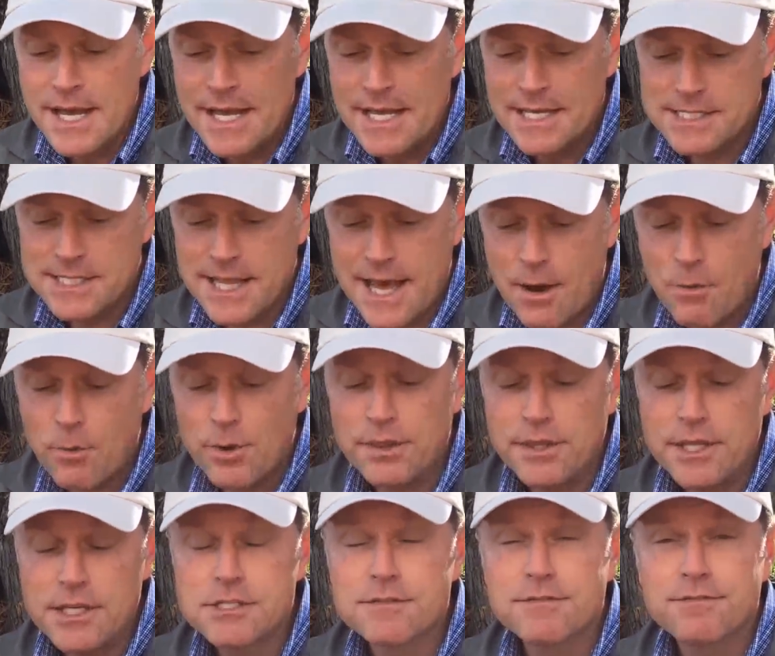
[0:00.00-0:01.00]
is that
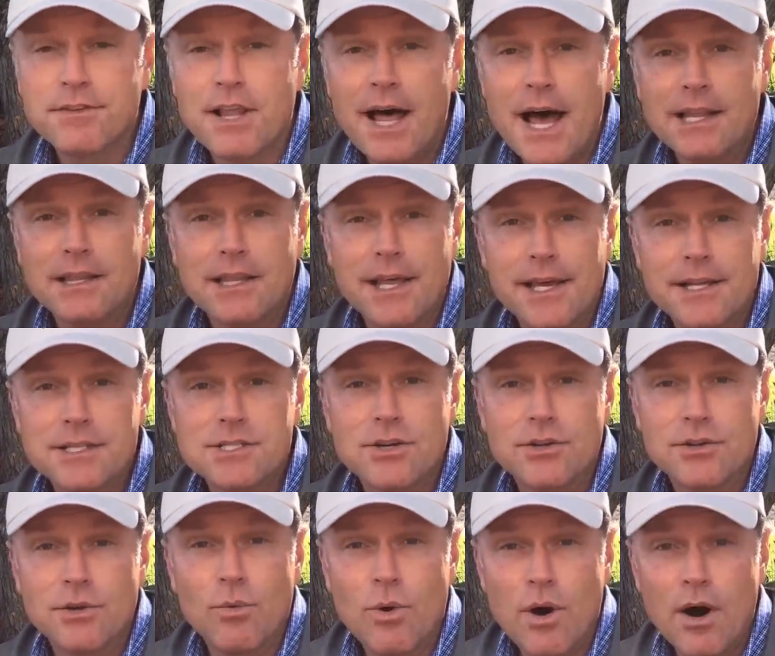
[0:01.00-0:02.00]
when this fly lands
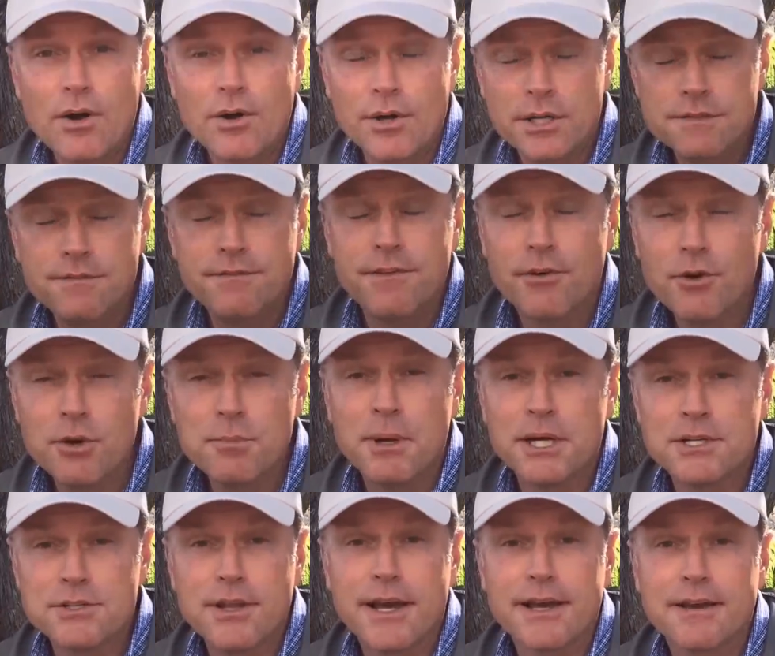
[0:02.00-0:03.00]
on the water, it's very
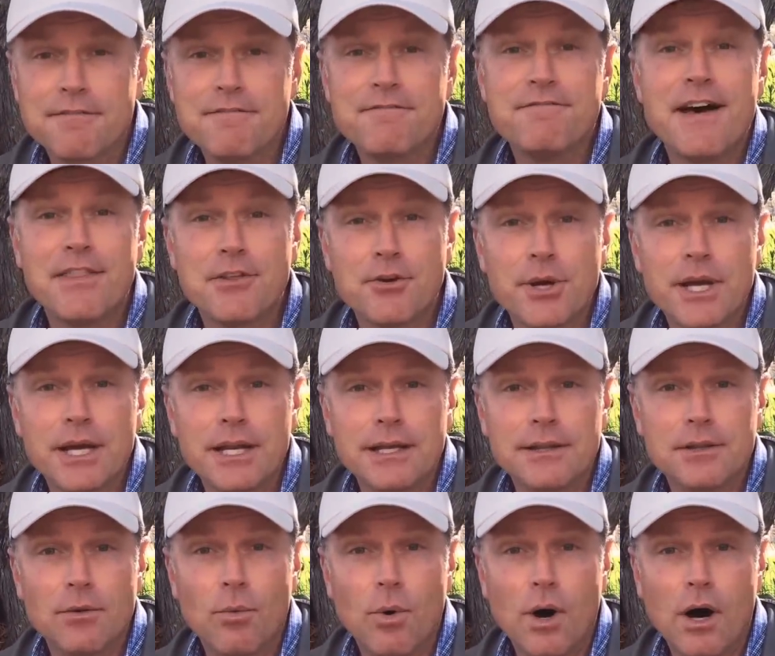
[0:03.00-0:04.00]
much like a feather
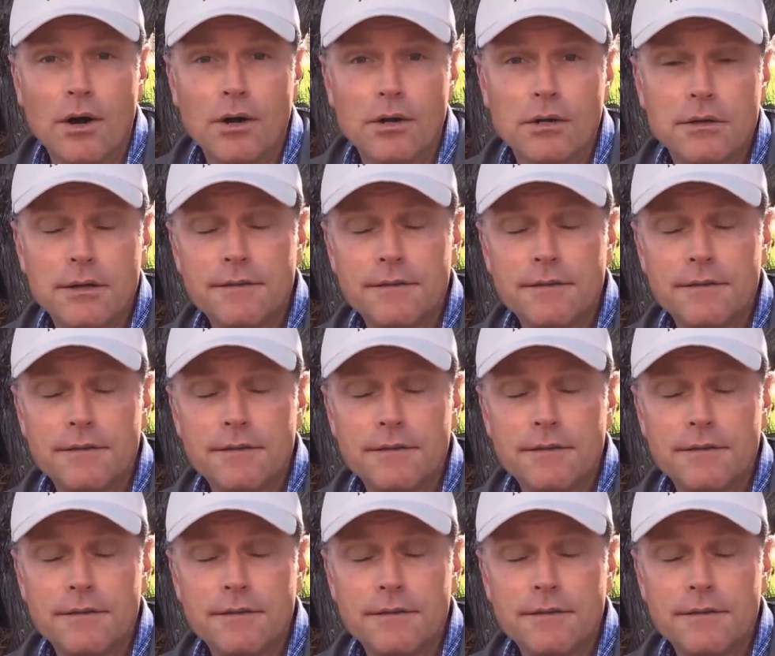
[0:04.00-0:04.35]
hitting the water.